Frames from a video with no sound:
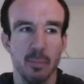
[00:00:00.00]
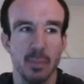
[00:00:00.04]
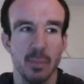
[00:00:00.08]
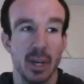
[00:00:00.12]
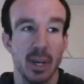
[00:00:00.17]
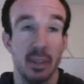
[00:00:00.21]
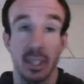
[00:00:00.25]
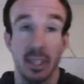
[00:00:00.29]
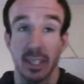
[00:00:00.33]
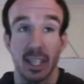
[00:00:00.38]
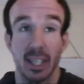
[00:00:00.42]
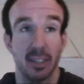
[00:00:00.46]

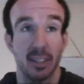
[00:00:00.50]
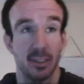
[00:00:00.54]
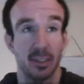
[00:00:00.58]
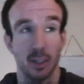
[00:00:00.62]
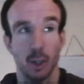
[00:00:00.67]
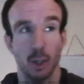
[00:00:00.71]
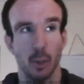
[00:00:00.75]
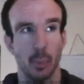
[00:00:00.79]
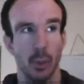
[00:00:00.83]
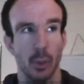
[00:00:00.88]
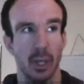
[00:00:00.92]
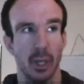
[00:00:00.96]
But I think that's the
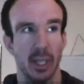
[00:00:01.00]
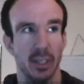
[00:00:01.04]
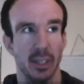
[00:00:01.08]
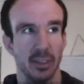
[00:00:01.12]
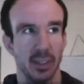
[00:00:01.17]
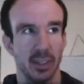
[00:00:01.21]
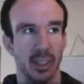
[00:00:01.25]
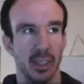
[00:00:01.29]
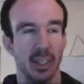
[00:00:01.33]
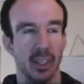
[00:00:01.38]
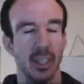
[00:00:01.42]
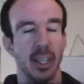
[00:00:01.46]
whole point,
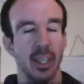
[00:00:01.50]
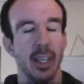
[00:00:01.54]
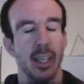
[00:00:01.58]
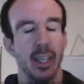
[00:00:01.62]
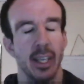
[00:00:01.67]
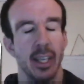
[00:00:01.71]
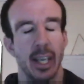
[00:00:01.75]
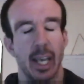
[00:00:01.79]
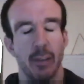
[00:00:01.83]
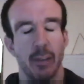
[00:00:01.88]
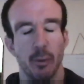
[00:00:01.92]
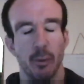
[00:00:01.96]
is that
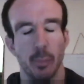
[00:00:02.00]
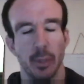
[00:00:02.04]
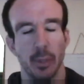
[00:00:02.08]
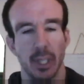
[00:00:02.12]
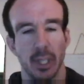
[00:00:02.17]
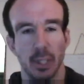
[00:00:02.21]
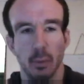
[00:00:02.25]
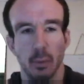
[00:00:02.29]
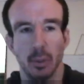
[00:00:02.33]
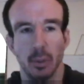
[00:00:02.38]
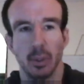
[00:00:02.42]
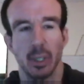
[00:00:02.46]

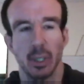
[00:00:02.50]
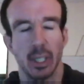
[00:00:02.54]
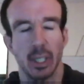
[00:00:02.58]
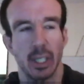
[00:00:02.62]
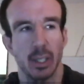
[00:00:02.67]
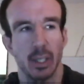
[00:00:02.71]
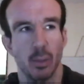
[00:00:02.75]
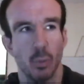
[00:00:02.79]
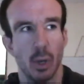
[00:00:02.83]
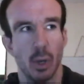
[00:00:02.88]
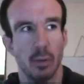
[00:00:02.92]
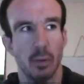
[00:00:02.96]
everybody,
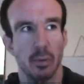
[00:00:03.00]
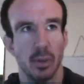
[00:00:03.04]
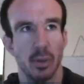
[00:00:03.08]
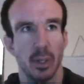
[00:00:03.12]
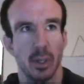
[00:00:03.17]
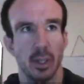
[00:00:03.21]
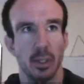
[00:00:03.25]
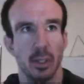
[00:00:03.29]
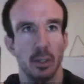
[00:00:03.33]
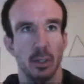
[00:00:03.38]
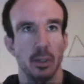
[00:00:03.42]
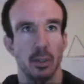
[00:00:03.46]

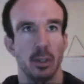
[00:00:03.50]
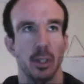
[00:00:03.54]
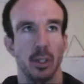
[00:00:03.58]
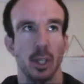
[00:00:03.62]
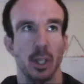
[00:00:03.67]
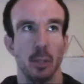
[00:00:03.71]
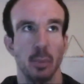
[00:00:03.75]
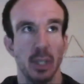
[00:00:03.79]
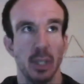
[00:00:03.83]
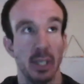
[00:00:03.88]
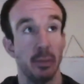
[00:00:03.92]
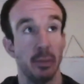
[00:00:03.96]
whether,
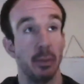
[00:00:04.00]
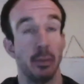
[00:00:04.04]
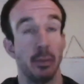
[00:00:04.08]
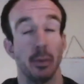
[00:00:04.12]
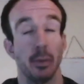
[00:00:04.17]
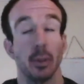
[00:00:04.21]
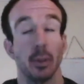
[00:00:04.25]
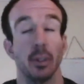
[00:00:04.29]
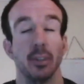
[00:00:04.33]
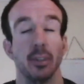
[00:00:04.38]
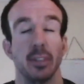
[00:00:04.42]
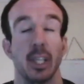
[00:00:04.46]
even if
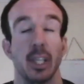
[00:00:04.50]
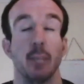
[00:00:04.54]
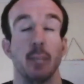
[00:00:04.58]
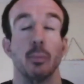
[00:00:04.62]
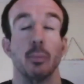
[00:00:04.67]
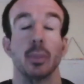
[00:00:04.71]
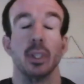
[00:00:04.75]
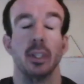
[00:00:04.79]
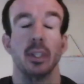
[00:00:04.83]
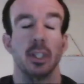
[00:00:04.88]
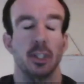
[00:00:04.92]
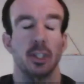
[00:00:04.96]
you've got the
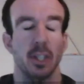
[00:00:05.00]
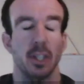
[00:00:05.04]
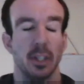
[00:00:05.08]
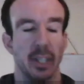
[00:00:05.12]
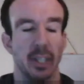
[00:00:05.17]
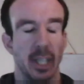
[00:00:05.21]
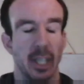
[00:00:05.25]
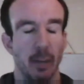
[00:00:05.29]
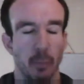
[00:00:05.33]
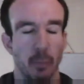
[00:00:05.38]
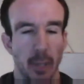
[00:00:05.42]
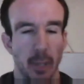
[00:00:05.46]
same condition, I
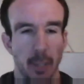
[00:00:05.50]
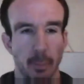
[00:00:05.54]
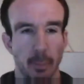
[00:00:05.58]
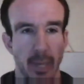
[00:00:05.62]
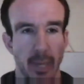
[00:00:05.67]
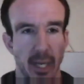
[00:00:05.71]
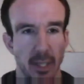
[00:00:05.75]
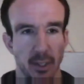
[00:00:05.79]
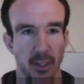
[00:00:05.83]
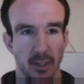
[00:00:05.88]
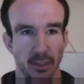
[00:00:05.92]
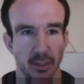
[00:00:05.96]
think everybody
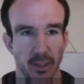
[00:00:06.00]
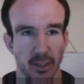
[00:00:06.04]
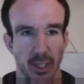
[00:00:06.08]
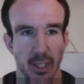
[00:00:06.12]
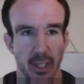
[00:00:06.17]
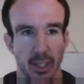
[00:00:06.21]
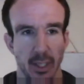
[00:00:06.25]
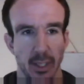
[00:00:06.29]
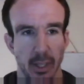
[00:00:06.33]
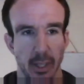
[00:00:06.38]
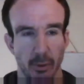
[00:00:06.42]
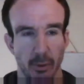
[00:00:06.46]
manages
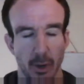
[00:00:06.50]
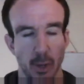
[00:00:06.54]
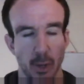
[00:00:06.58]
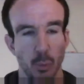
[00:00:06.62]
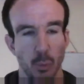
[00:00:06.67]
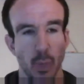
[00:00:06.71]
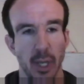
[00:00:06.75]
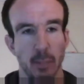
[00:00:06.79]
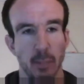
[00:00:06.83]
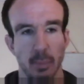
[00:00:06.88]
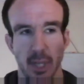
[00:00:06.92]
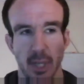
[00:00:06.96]
it their
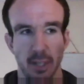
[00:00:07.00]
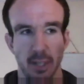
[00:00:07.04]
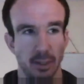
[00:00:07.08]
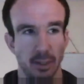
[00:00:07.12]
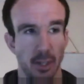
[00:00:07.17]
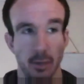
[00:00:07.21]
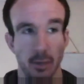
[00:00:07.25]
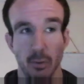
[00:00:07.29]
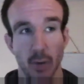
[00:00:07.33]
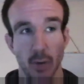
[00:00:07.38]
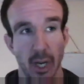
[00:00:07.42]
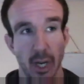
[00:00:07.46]
own way. I mean, there's
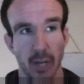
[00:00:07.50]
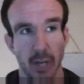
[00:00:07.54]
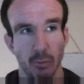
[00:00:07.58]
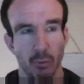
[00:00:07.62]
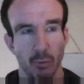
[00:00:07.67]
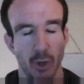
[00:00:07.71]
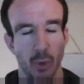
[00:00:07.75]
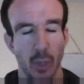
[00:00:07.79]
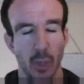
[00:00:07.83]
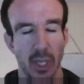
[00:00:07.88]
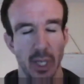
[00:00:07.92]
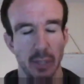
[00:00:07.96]
no right and
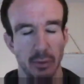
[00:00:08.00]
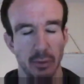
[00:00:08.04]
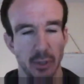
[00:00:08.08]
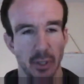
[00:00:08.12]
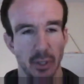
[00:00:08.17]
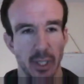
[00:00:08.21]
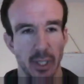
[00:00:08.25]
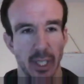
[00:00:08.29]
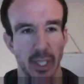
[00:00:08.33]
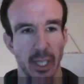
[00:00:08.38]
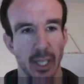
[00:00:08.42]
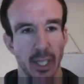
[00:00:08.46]
wrong way of
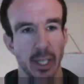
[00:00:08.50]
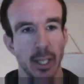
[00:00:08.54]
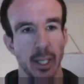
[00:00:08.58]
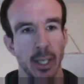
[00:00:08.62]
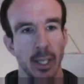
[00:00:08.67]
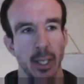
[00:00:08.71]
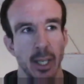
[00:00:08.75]
doing it.